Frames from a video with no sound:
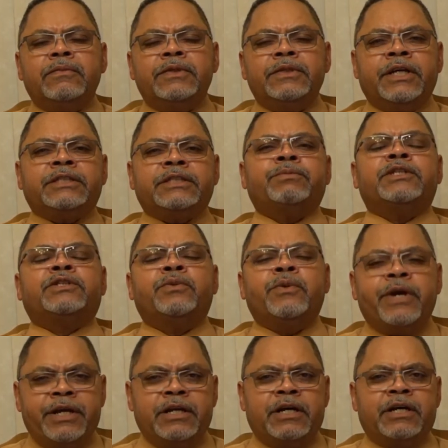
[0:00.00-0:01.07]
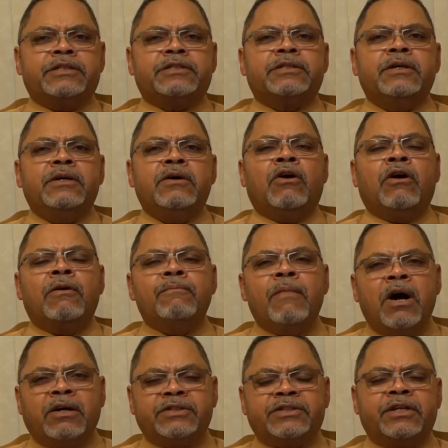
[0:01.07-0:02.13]
that's between us or
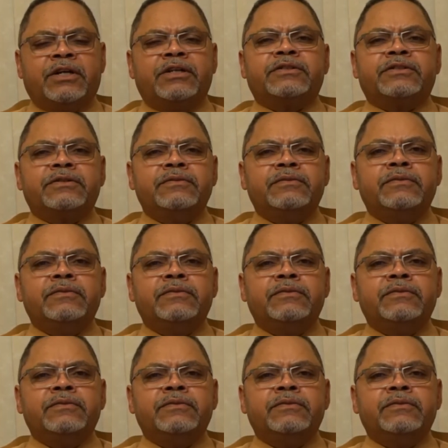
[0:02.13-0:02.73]
amongst us